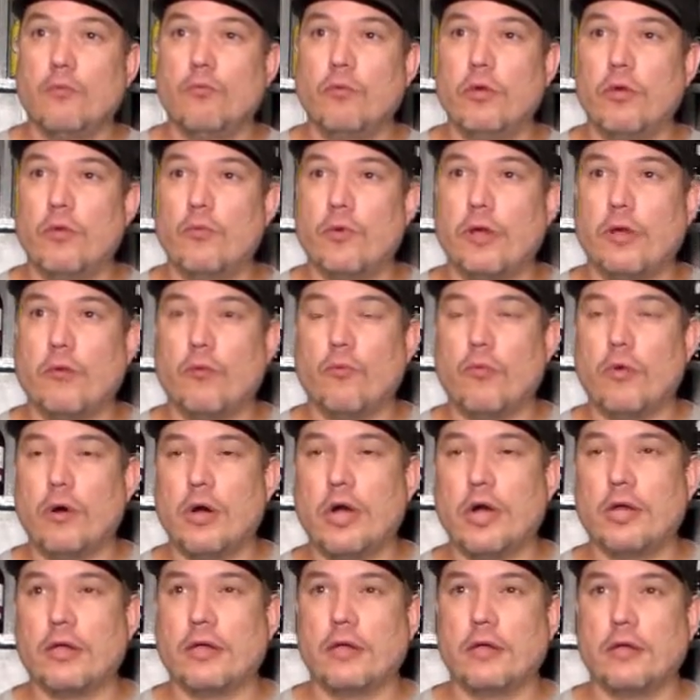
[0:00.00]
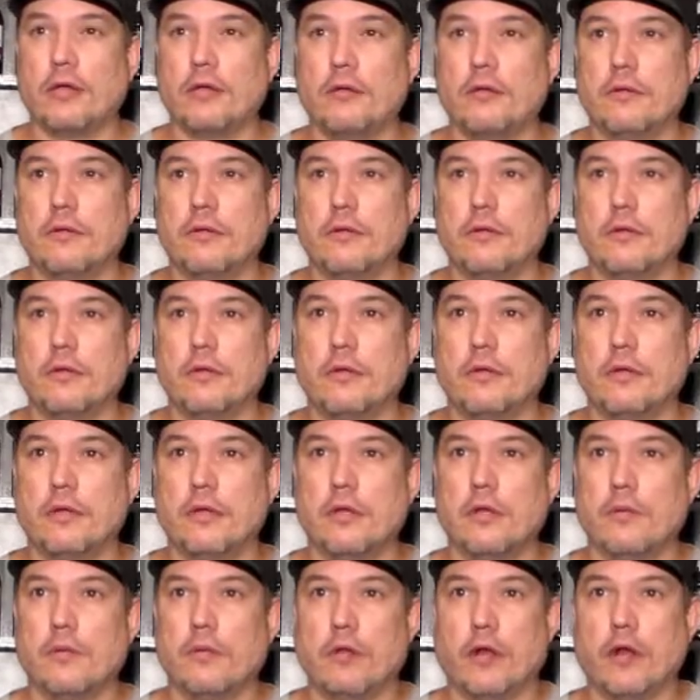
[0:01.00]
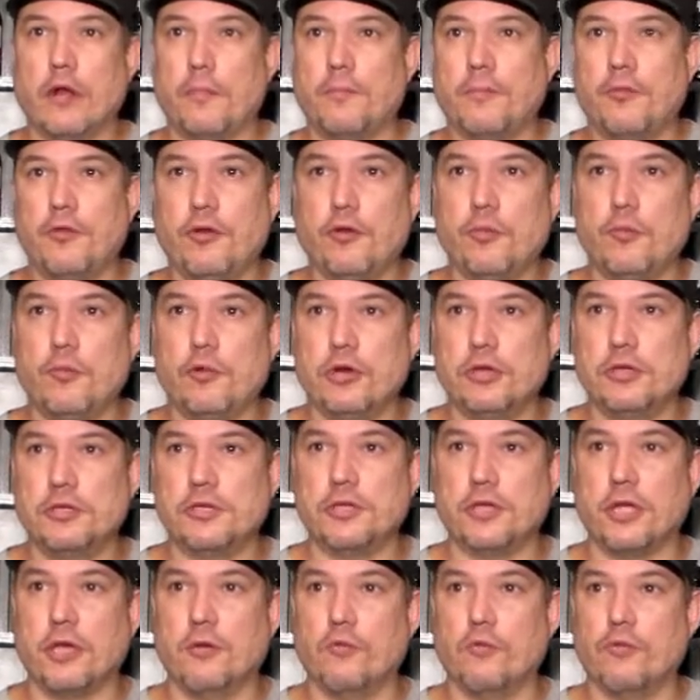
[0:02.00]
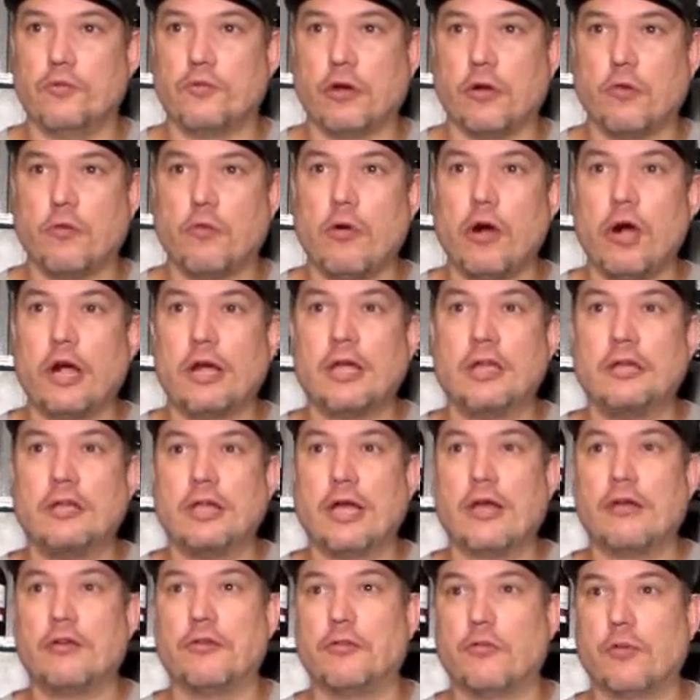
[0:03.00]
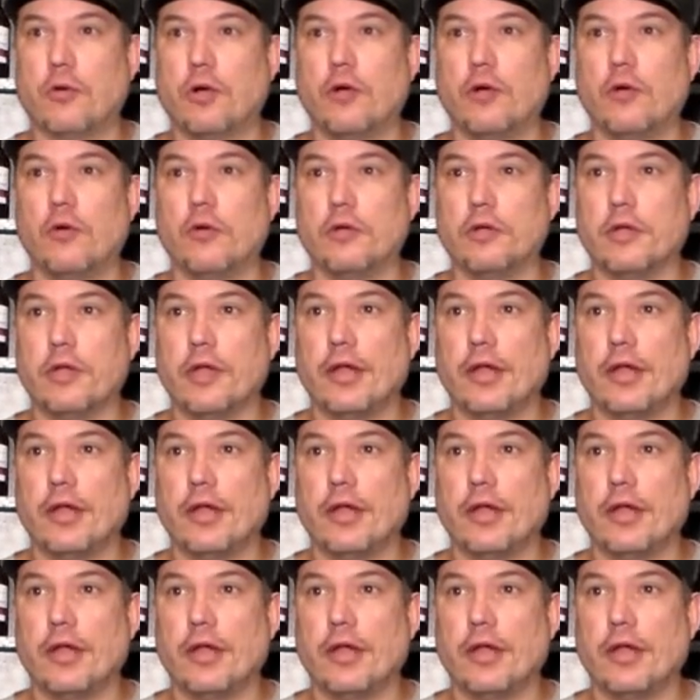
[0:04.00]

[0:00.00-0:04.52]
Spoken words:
we went walking, went up through the woods and started walking down the road.